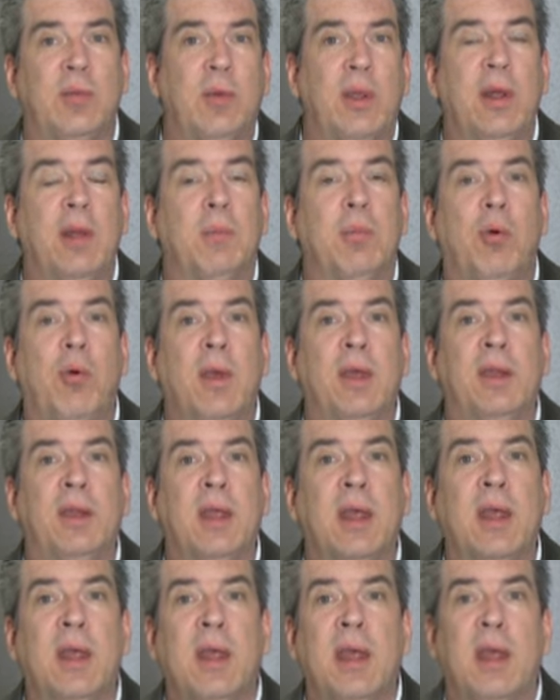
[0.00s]
create a point.
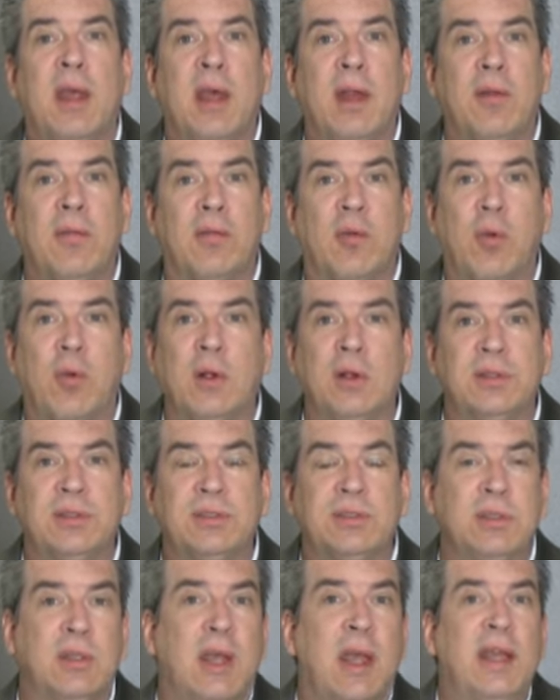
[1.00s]
And, of
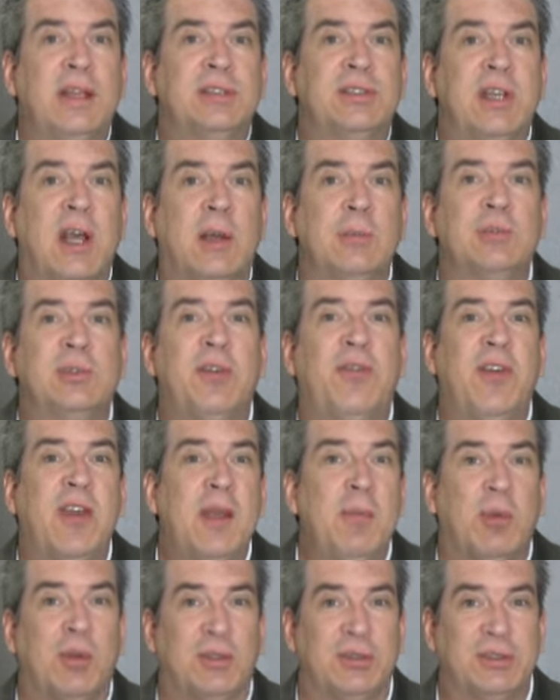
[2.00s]
course, Aesop's
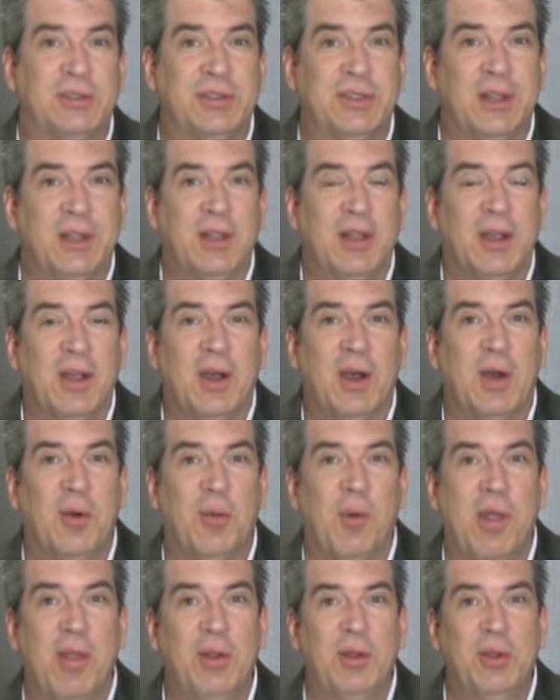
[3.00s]
fables,
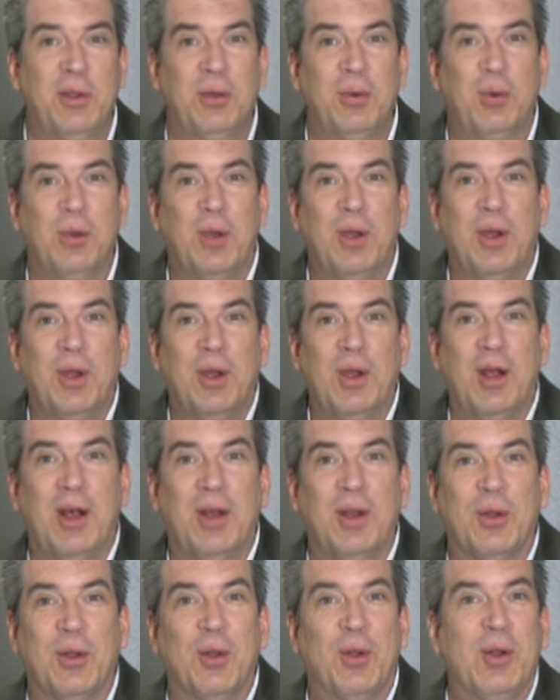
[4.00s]
whether you
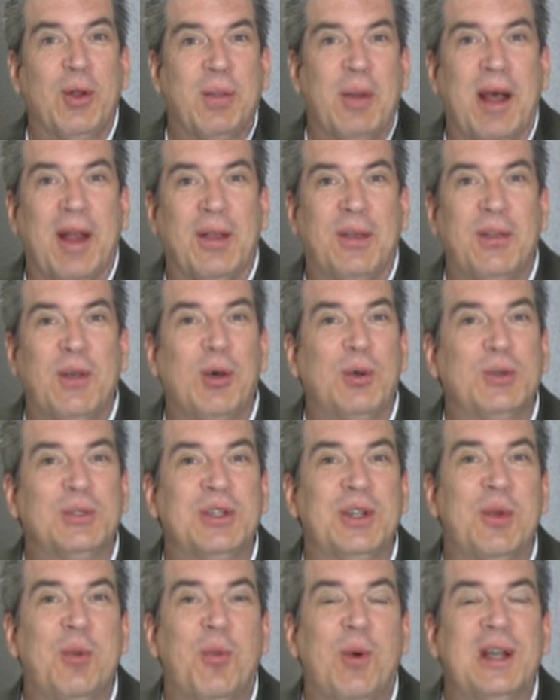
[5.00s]
learned about
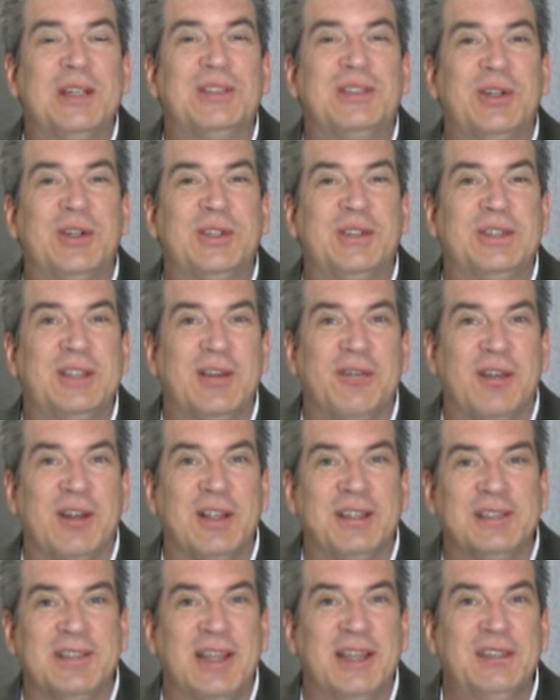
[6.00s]
those in Western
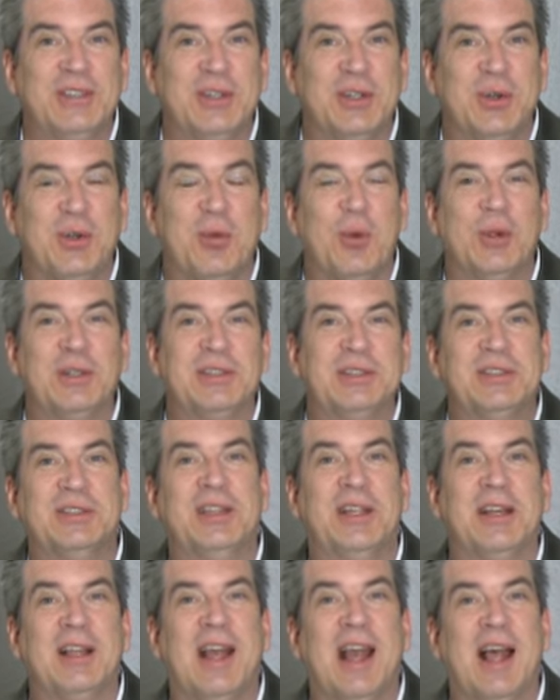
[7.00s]
civilization courses
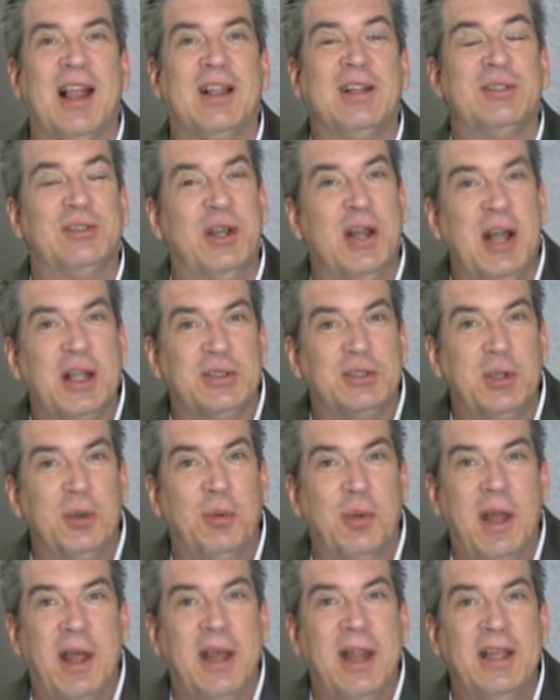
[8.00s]
in college and actually
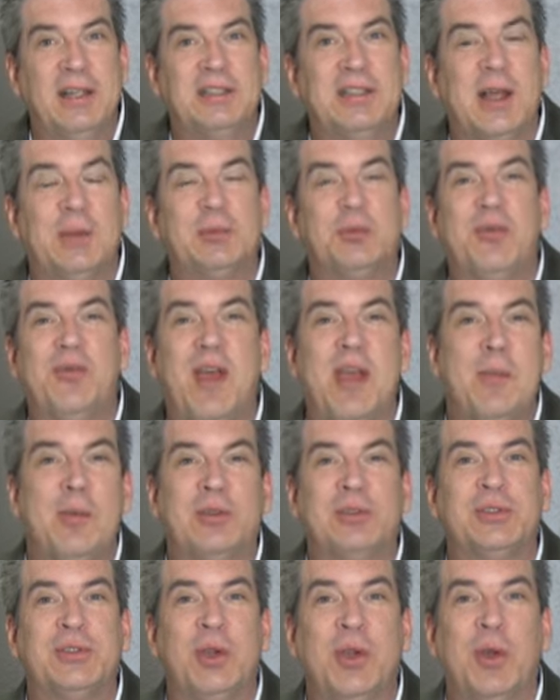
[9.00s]
read Aesop's
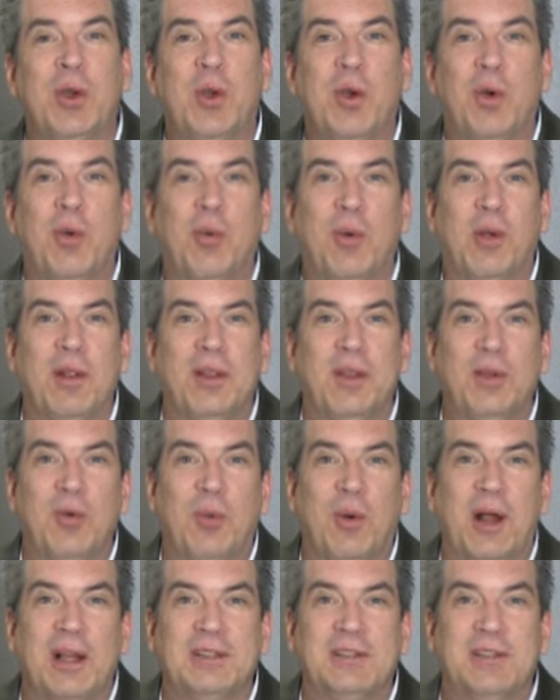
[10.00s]
fables, or whether you
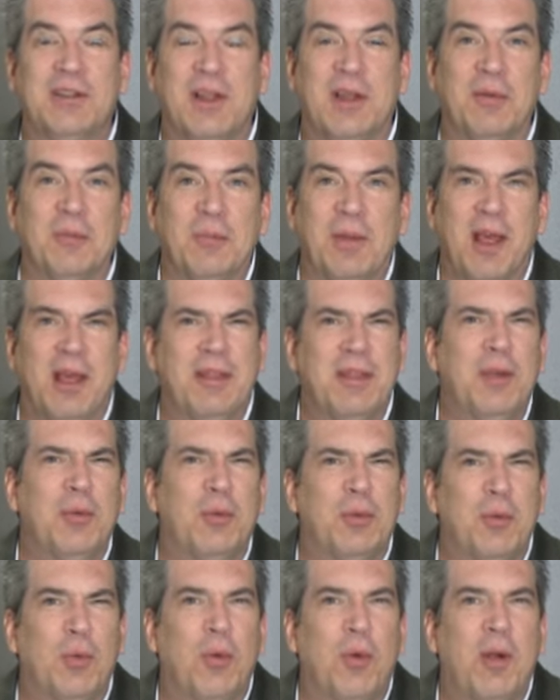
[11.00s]
watched I think it
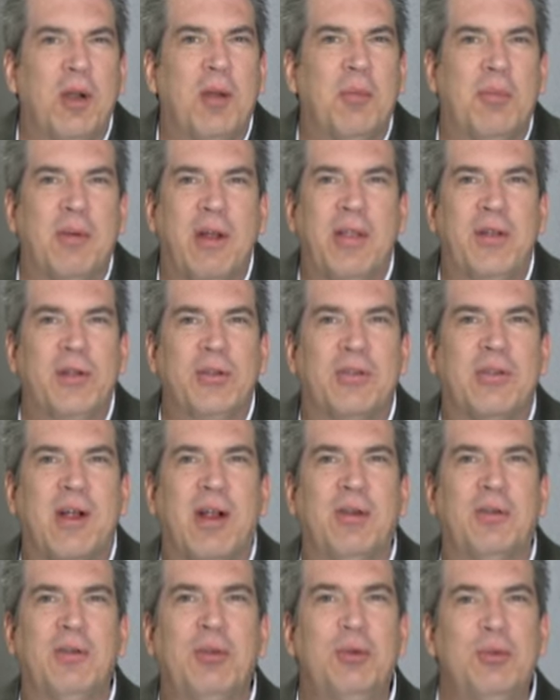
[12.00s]
was Warner Brothers
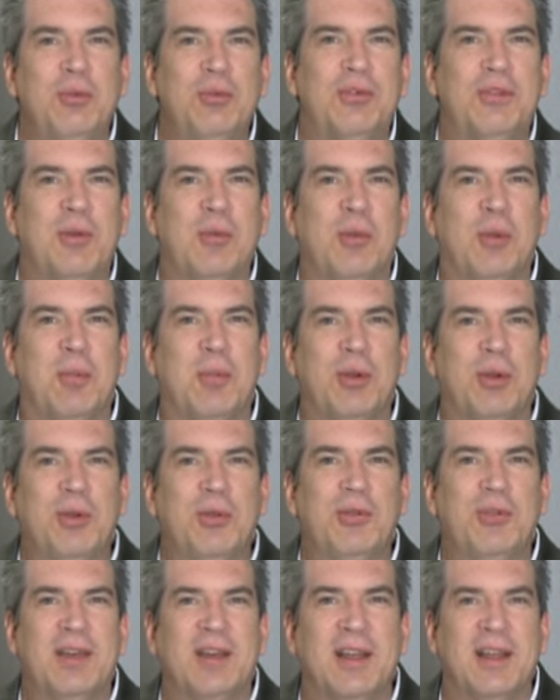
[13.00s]
cartoons that were
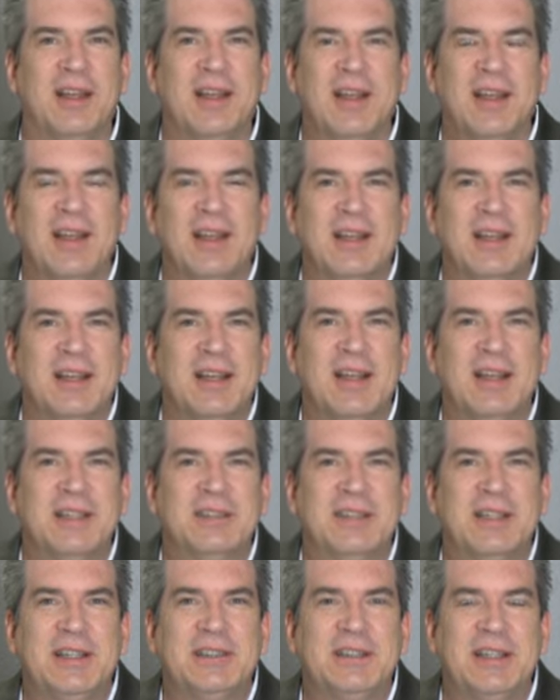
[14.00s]
produced in the
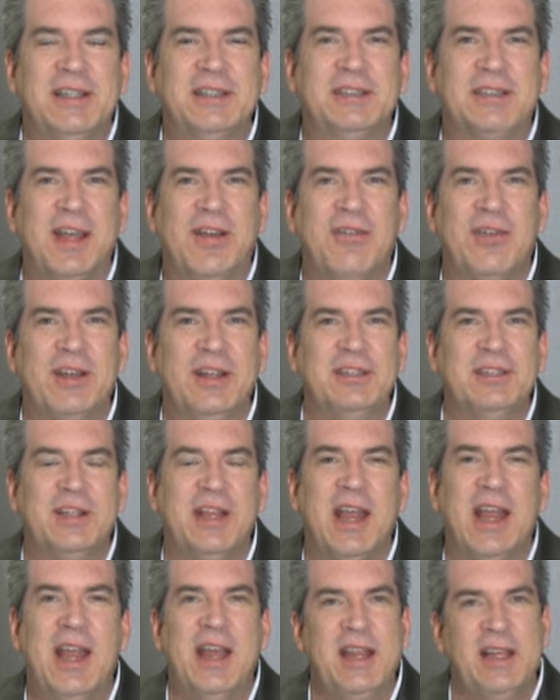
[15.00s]
60s, 70s,
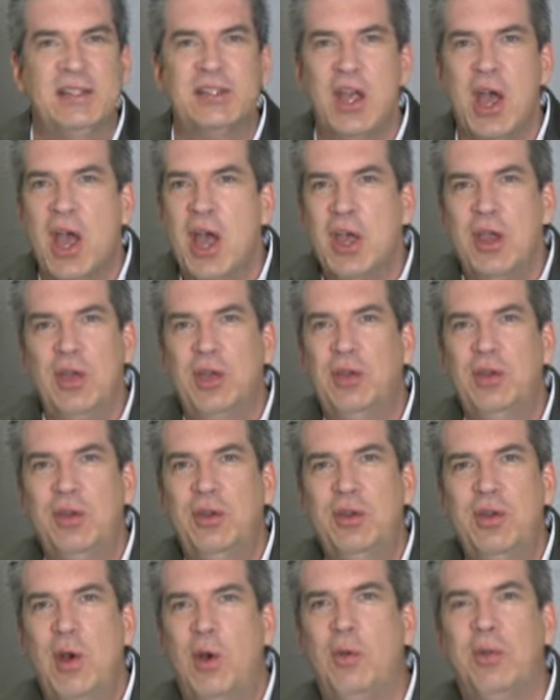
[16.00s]
and 80s,
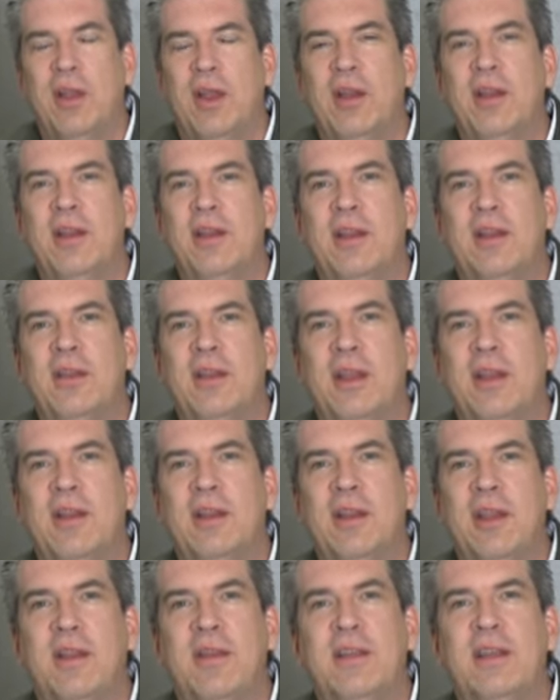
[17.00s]
you know
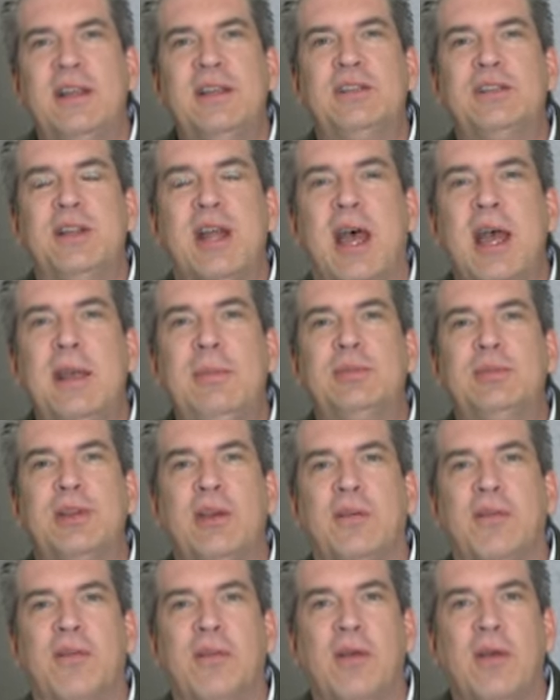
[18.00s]
that these types
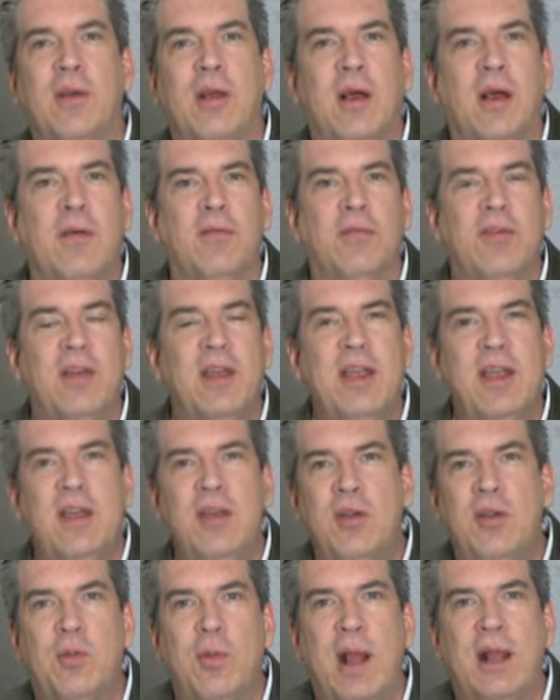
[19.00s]
of
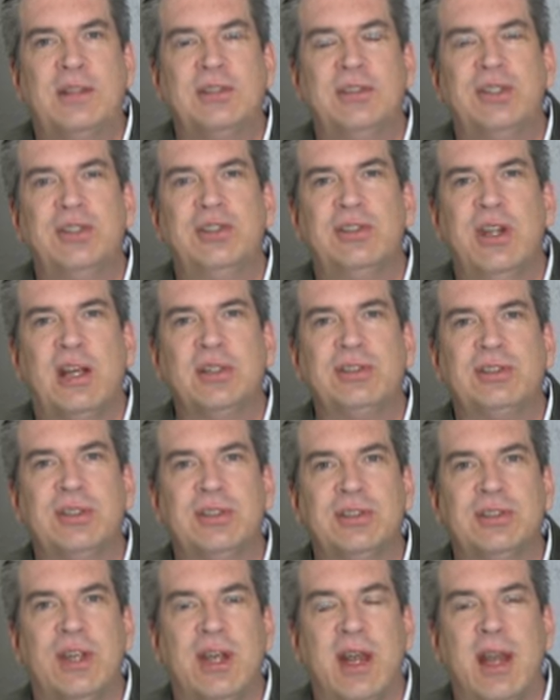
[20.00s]
indirect
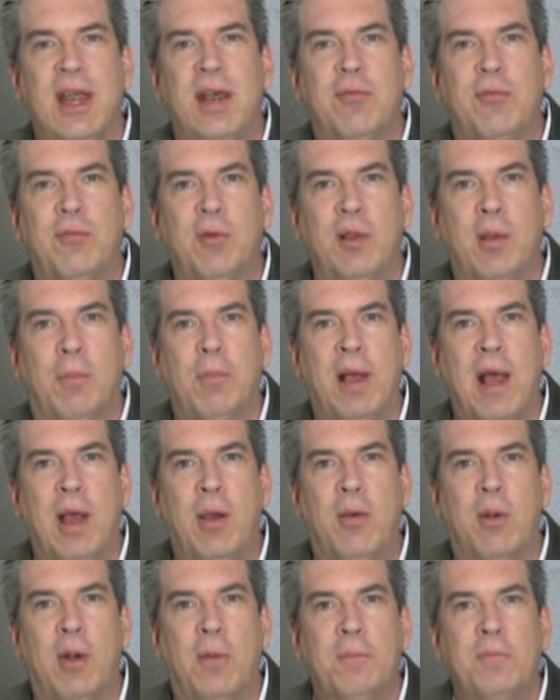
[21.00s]
suggestions can have real
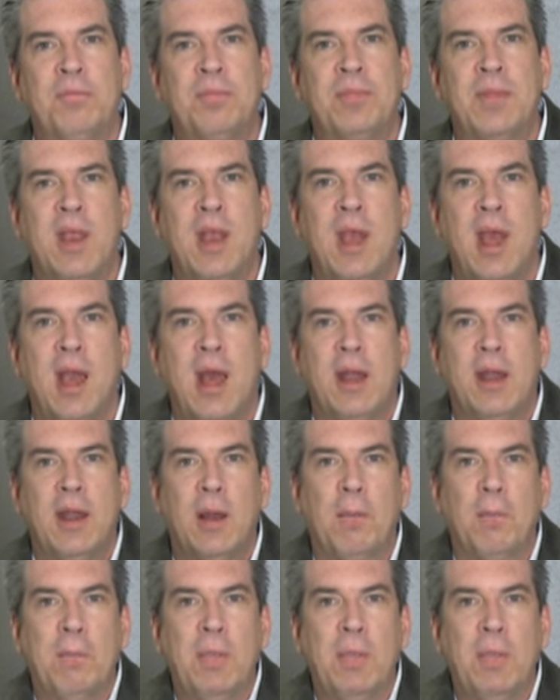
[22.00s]
power. Now,